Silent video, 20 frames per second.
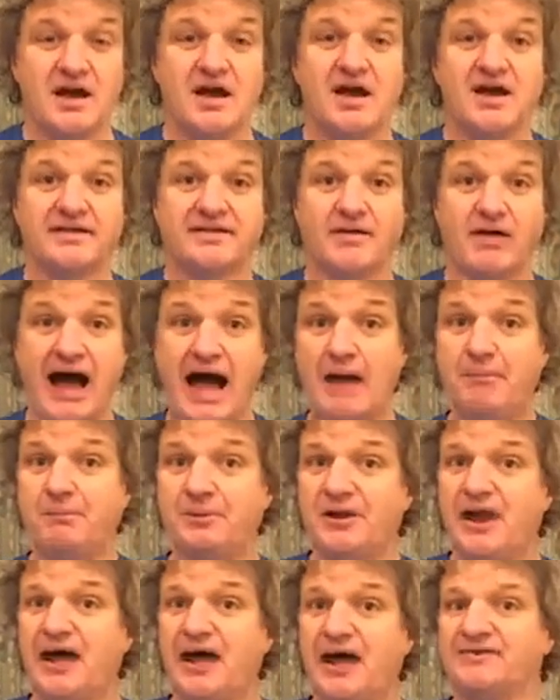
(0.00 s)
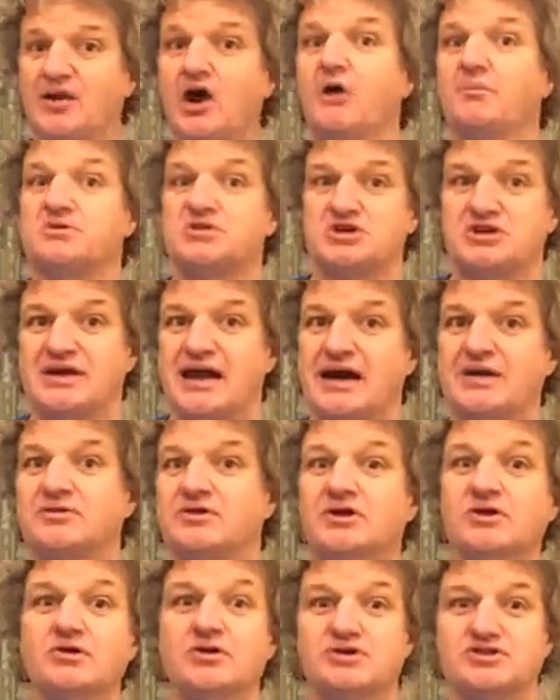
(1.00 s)
So Apple has an option now that
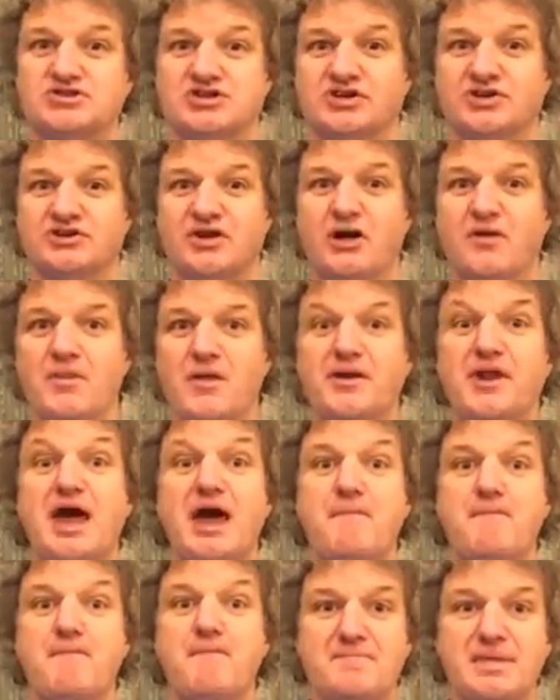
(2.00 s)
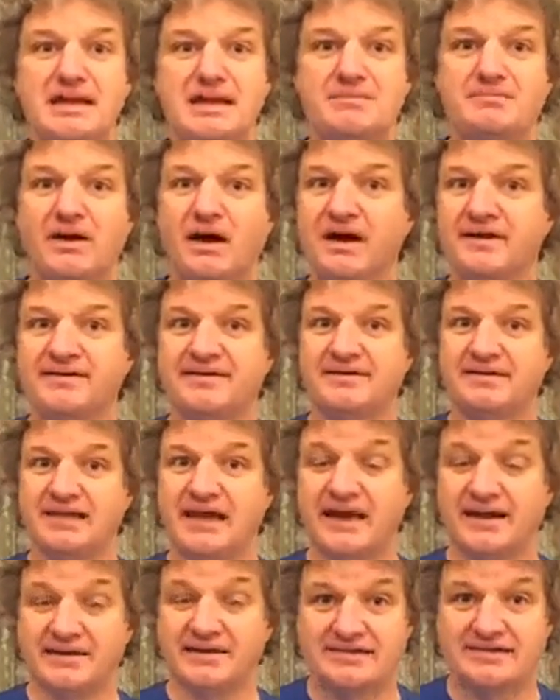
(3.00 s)
you can turn on that minimizes the
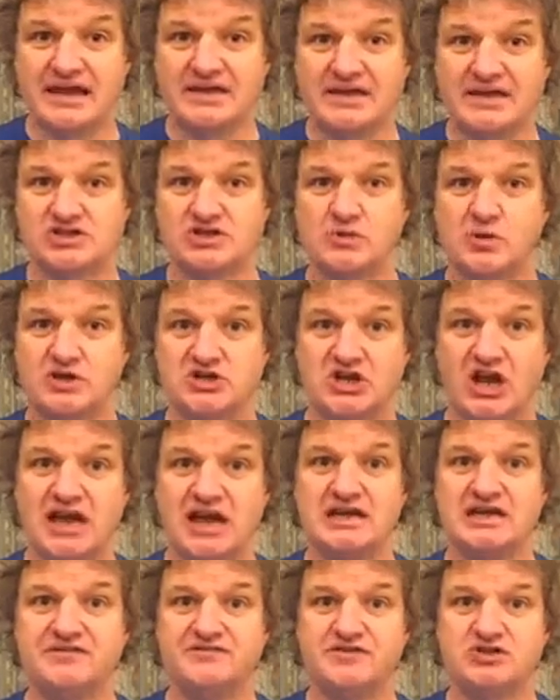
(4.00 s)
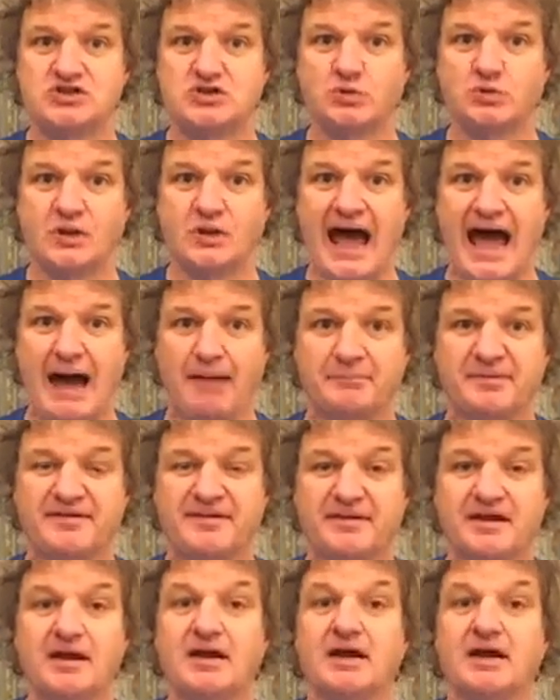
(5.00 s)
extent to which individual apps